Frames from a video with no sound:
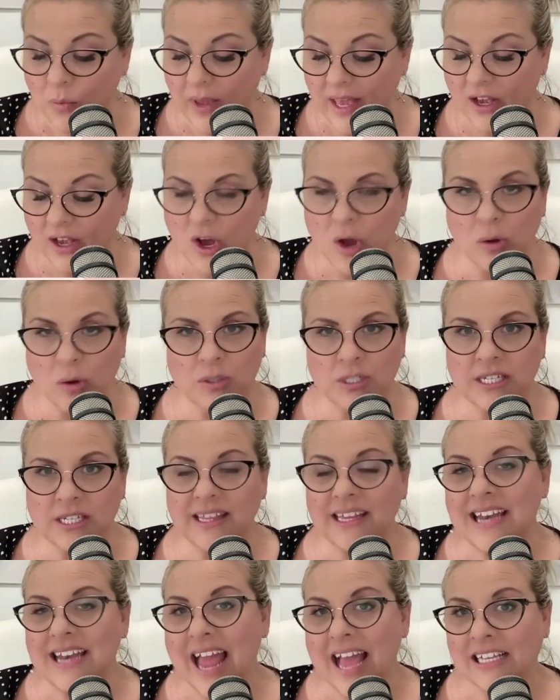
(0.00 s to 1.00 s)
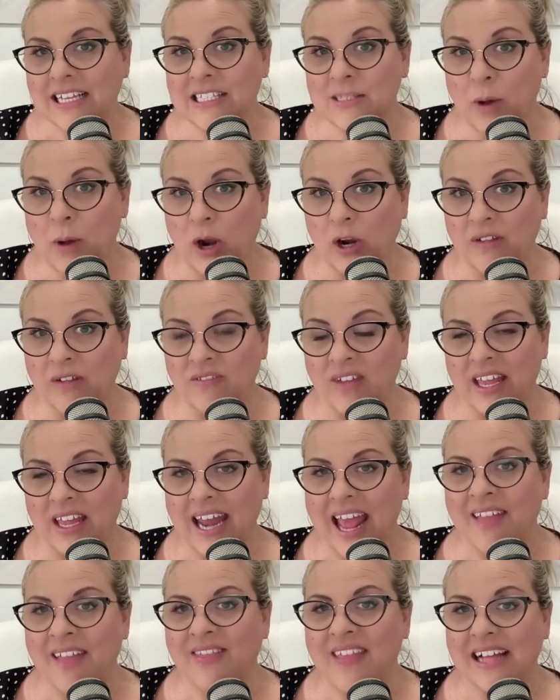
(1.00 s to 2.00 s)
we go to the next part of it,
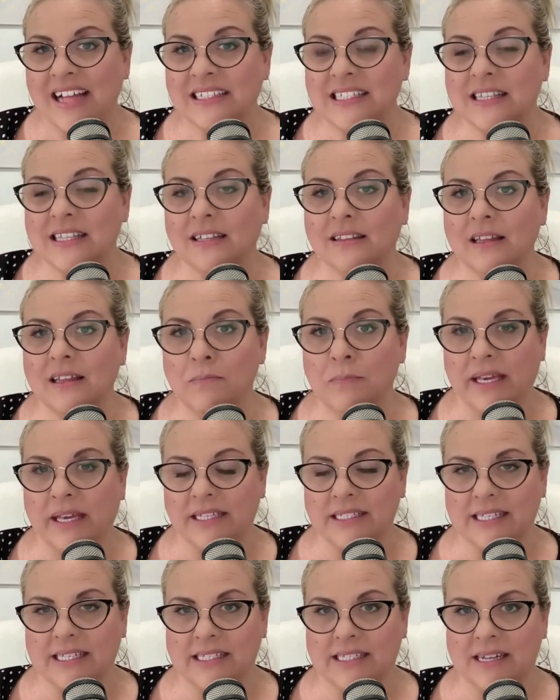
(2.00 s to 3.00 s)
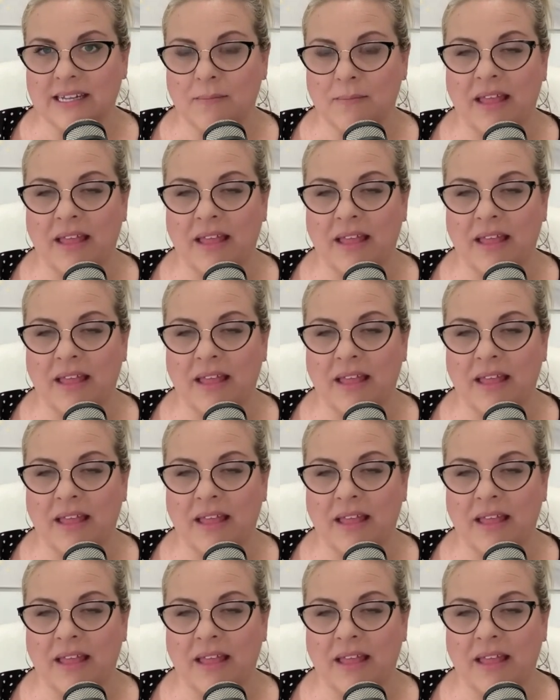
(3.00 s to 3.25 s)
and that's the limbic system.